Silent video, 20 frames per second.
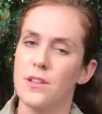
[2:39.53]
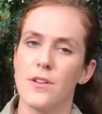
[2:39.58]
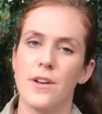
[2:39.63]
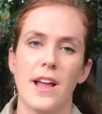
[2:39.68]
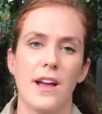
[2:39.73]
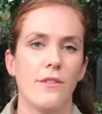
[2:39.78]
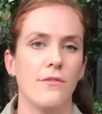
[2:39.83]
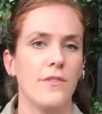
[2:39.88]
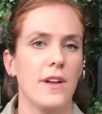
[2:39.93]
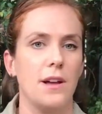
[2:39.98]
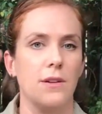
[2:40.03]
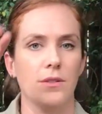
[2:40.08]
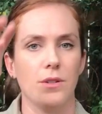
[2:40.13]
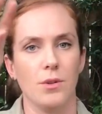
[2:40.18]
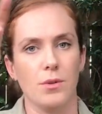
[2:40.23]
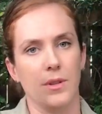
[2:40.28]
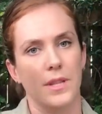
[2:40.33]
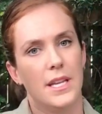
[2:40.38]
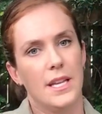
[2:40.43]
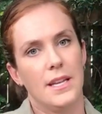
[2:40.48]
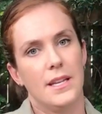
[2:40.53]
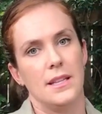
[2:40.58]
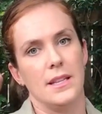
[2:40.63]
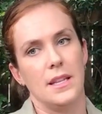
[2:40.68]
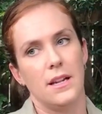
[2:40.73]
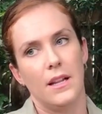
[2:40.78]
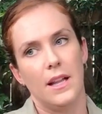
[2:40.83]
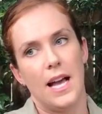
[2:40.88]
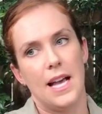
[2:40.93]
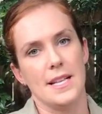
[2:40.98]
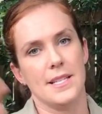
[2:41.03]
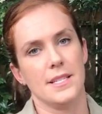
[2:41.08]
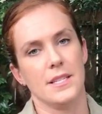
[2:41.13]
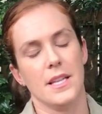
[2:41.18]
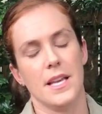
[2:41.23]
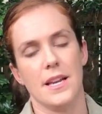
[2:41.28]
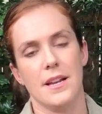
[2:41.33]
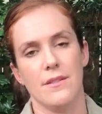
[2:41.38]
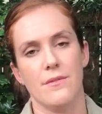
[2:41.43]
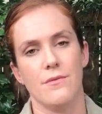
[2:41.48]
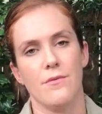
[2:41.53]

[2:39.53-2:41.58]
they're now found only in little isolated